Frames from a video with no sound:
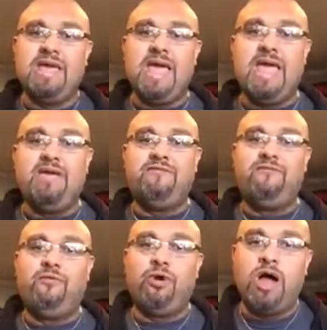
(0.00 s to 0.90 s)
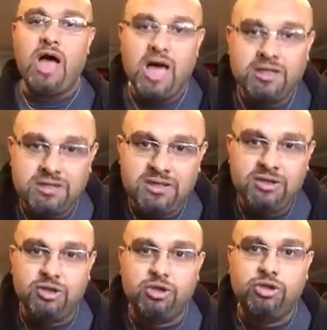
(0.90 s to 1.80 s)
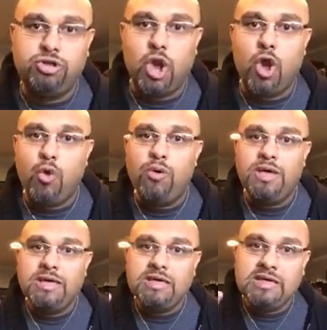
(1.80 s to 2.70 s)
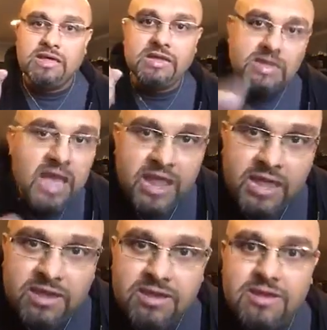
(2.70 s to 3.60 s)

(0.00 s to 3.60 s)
and for us to go get it.